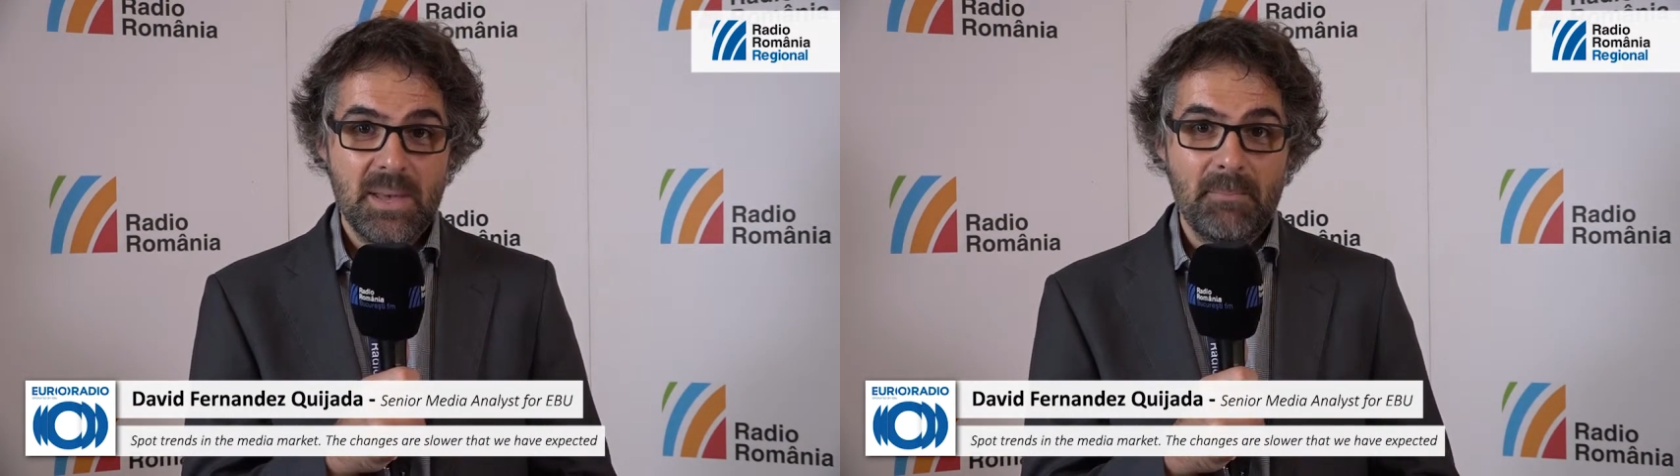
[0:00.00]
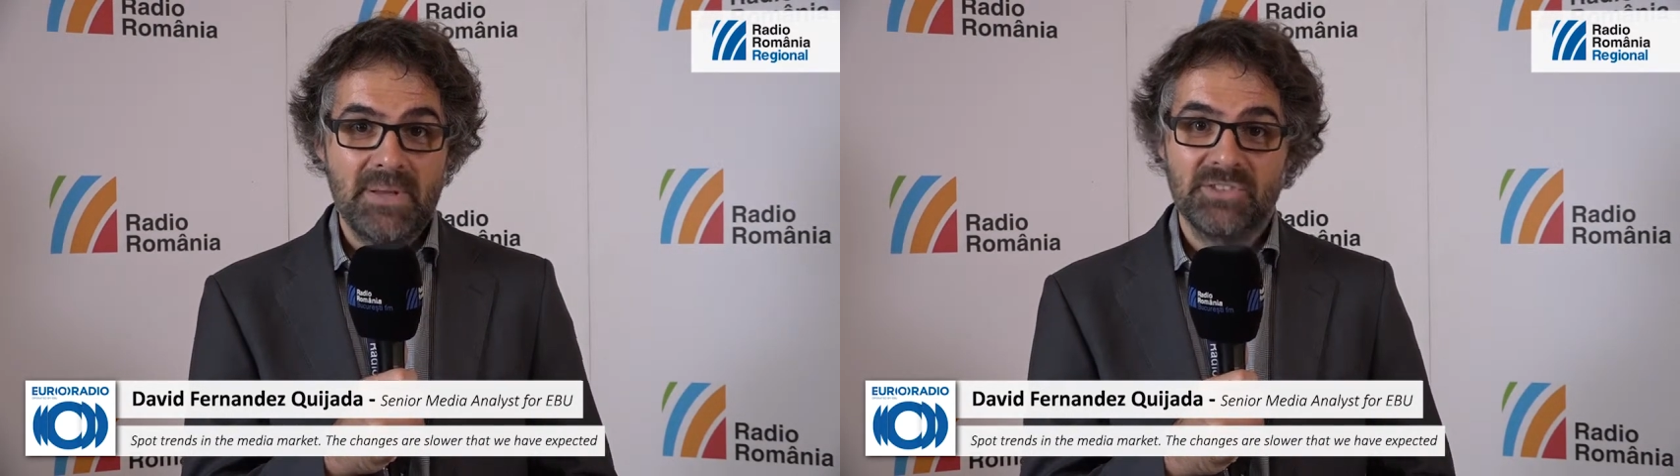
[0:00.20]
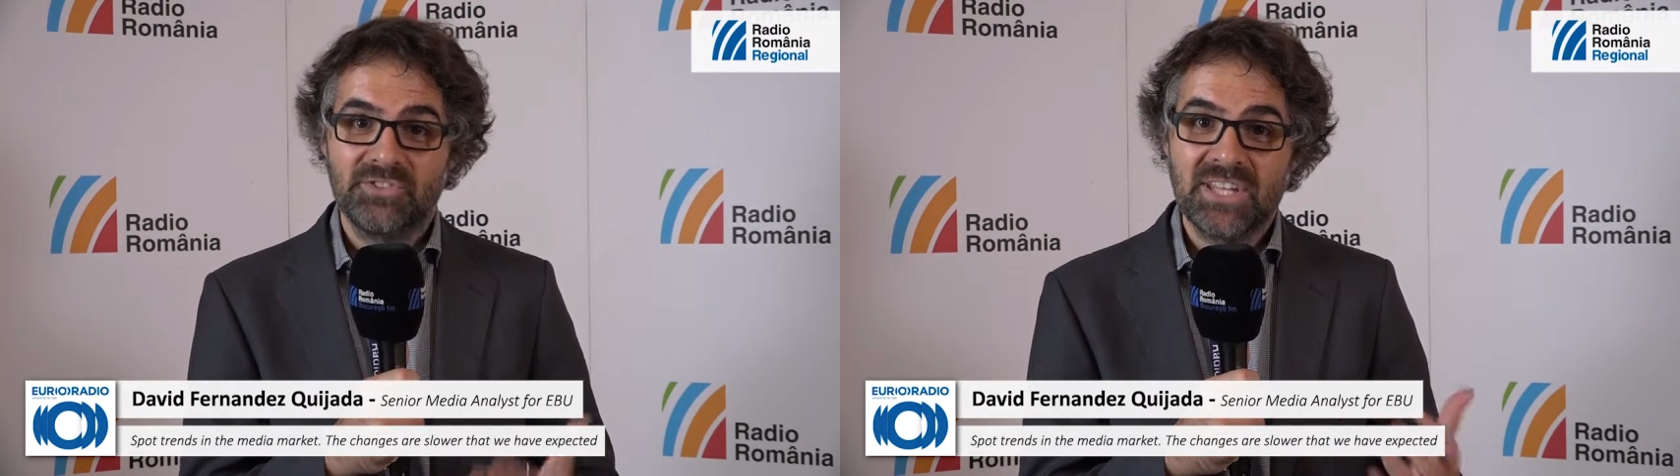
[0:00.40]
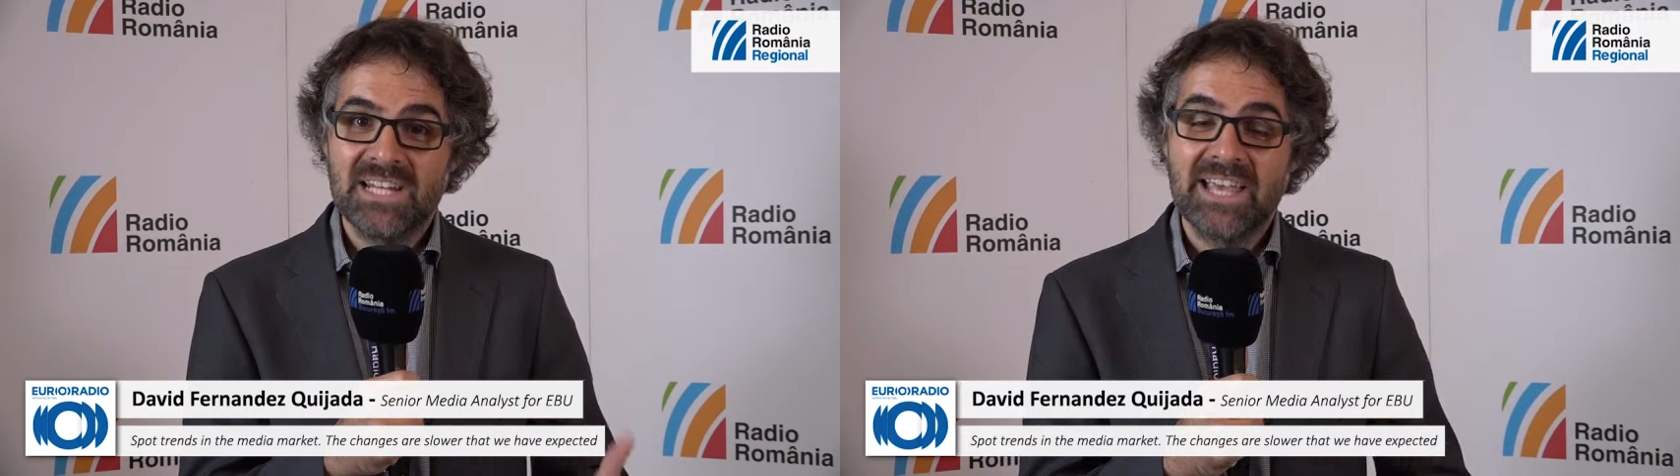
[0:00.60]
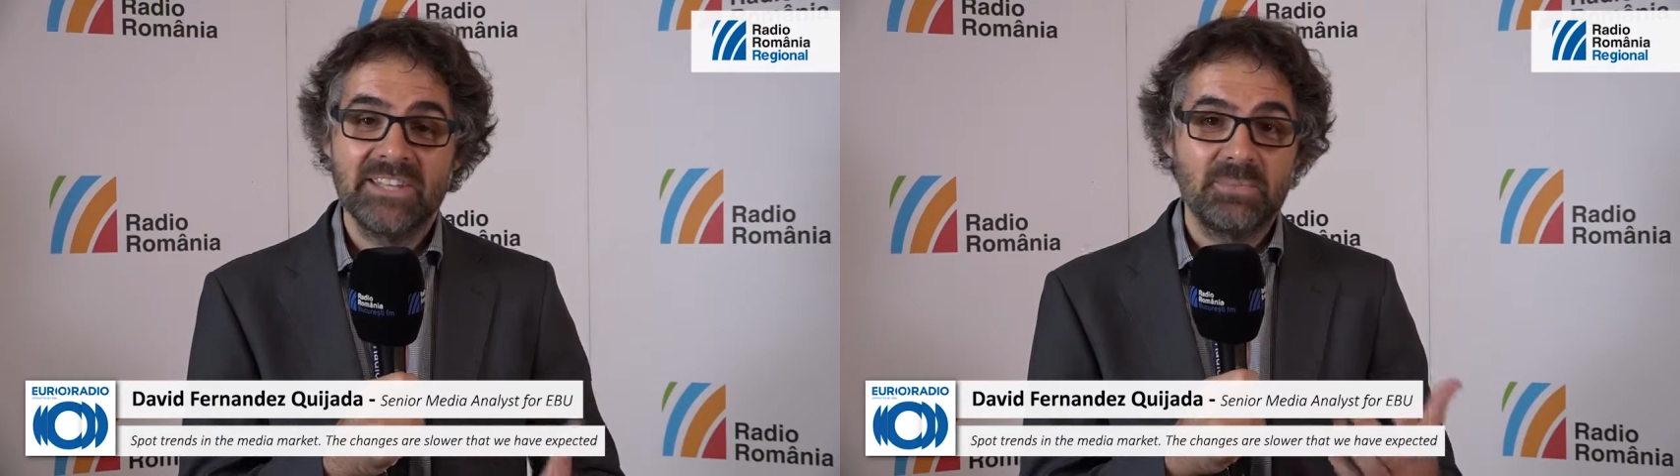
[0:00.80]
but still
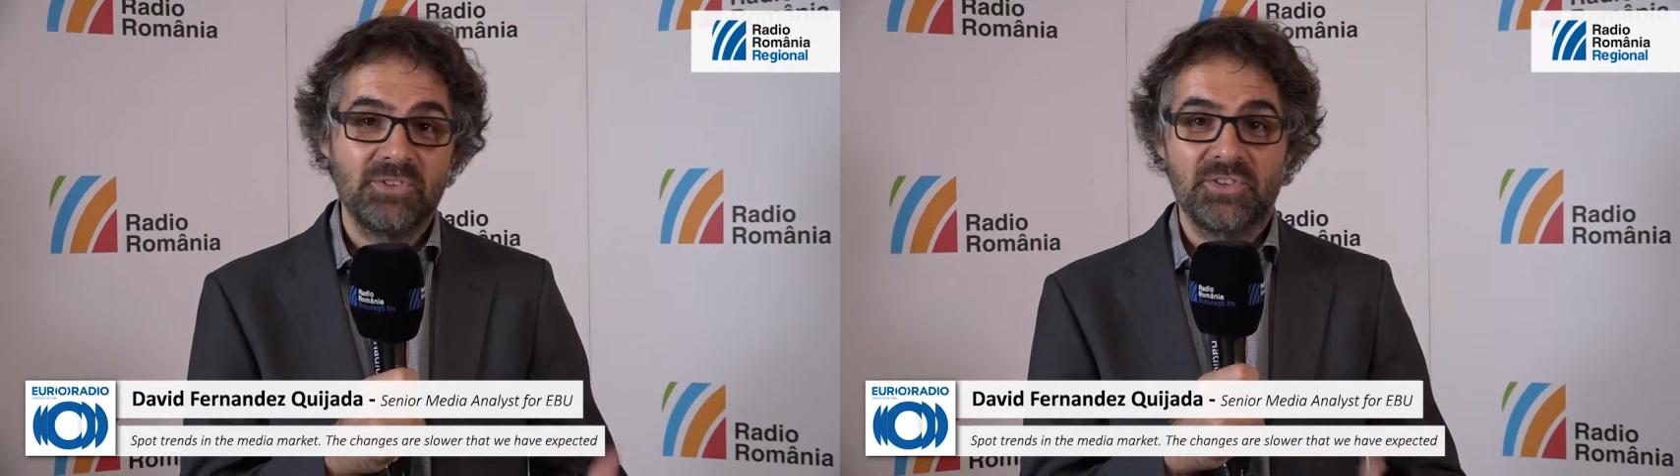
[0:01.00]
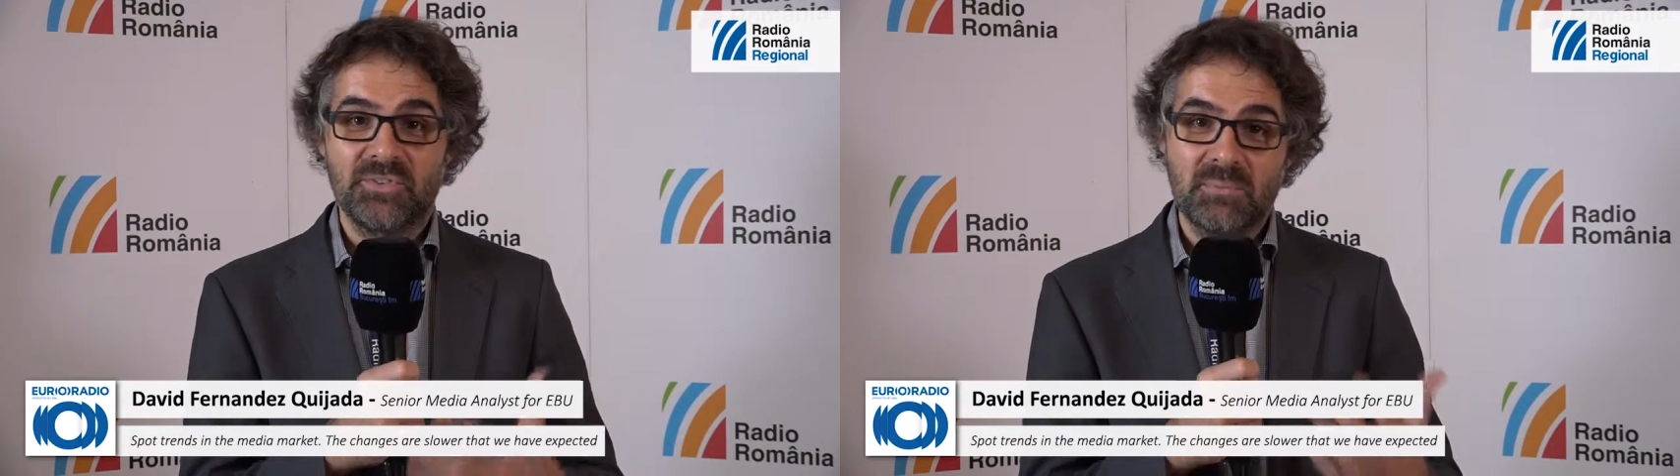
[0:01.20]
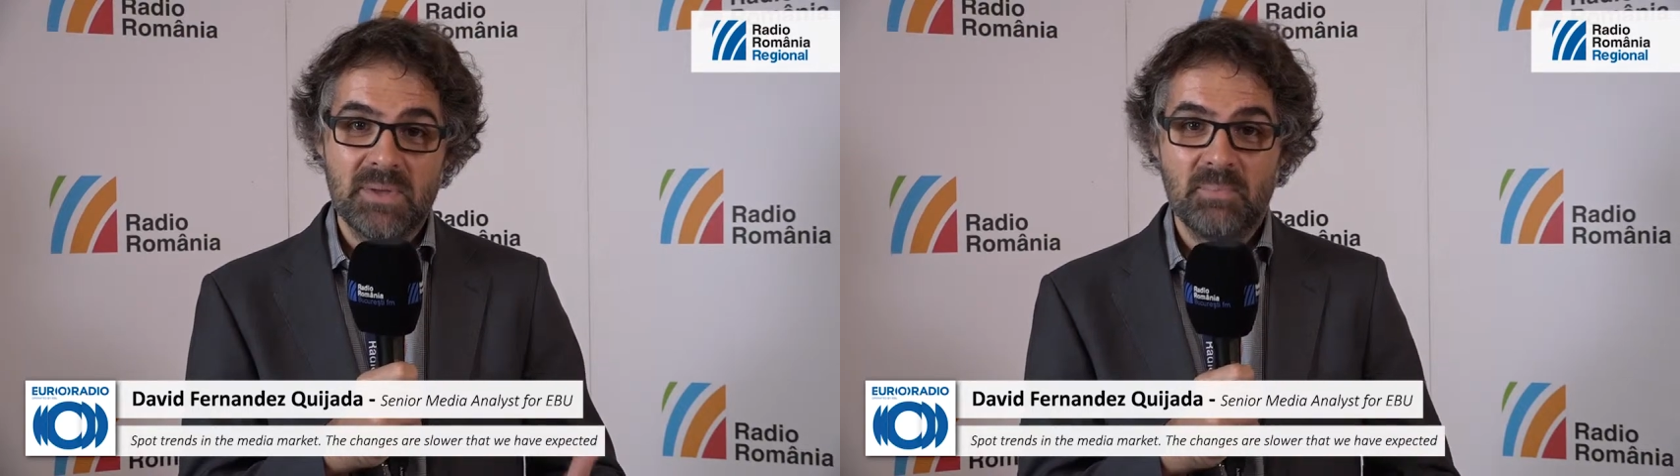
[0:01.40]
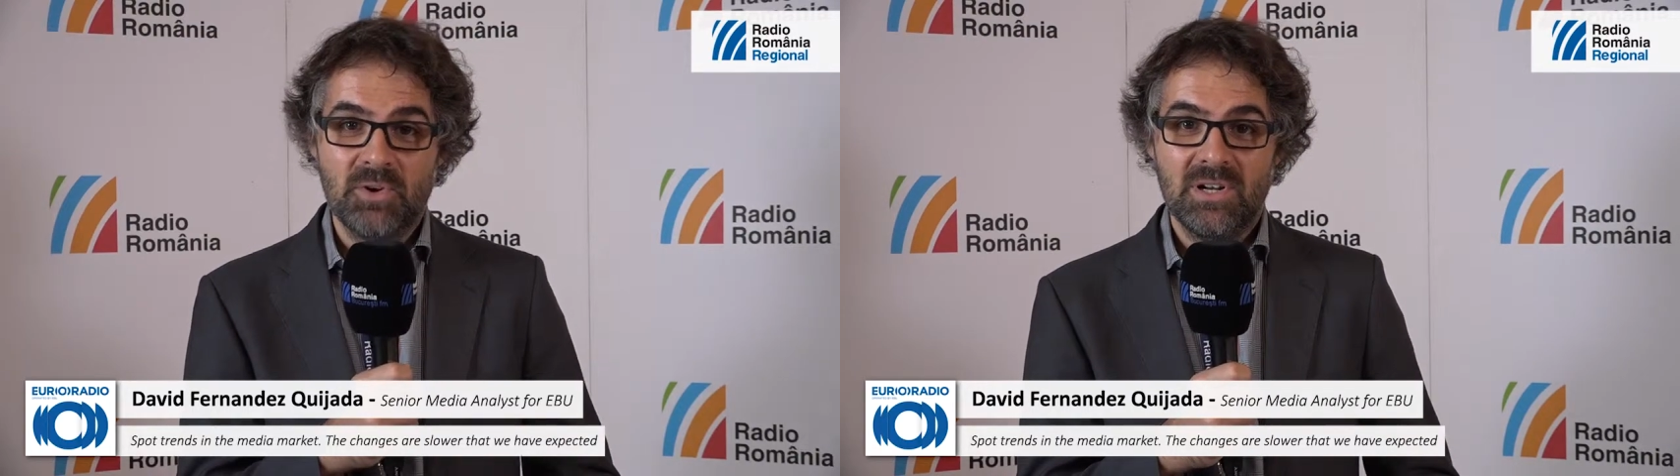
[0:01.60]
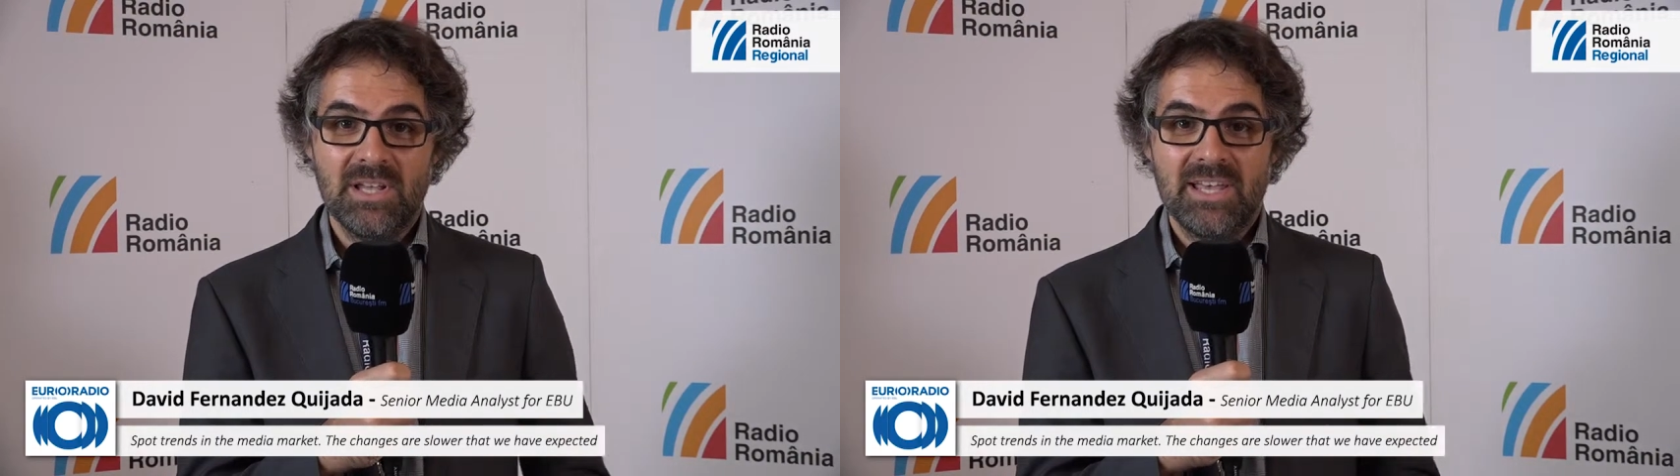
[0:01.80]
90% of the
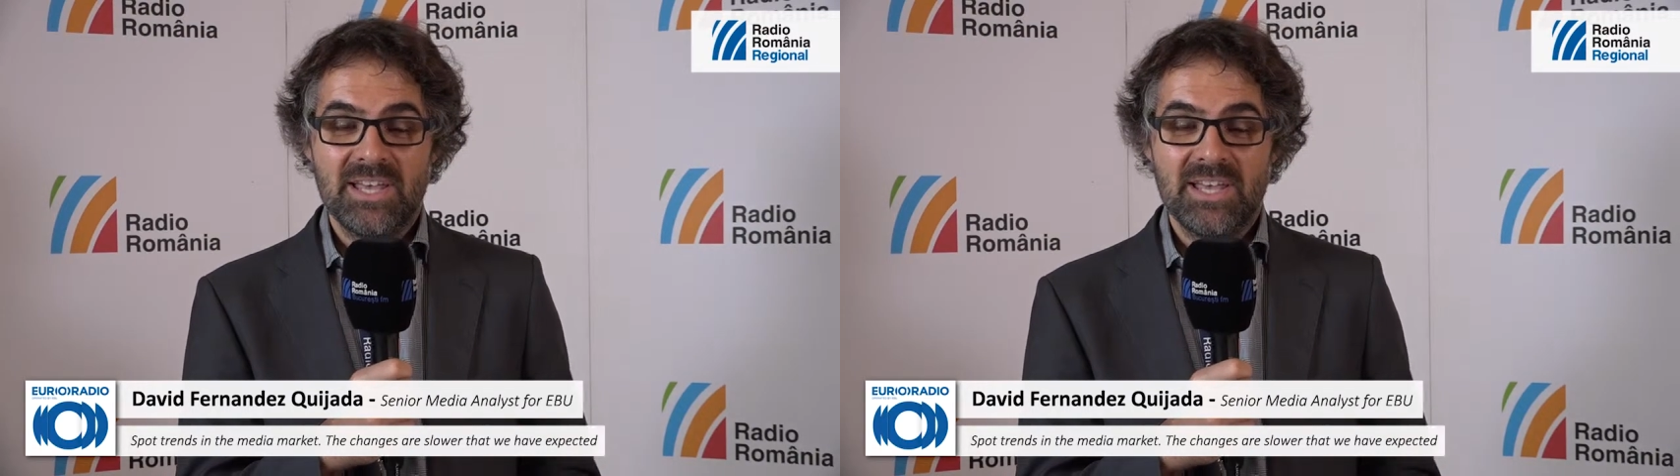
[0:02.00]
people